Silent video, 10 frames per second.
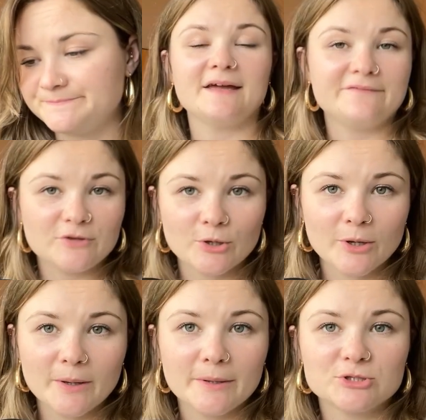If
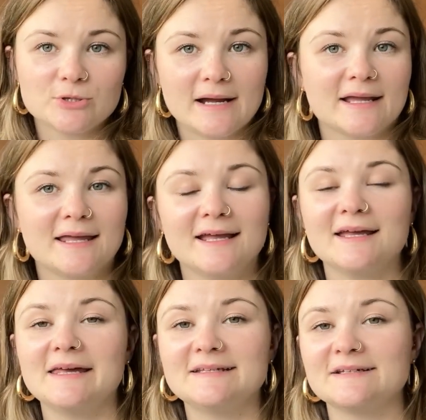you're
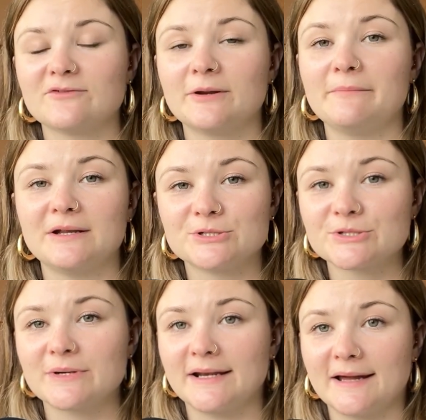tracking different
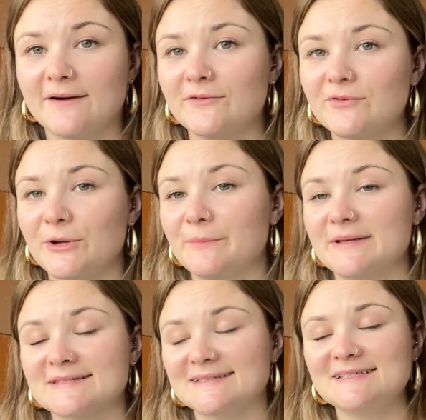metrics right now for your
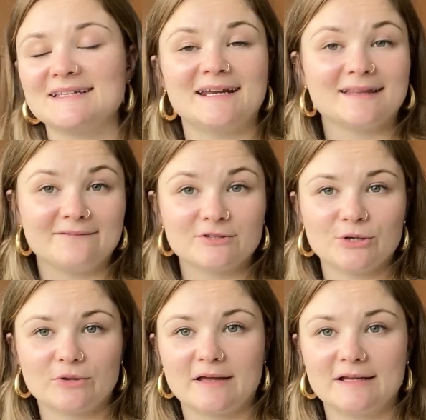business, I'd love to
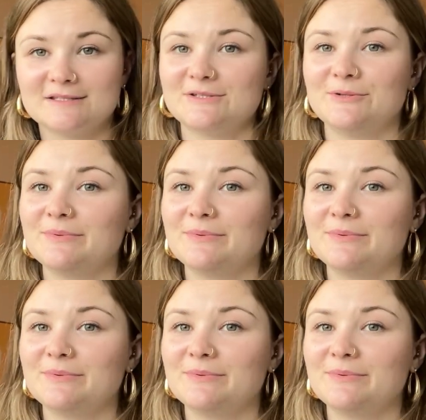know that too.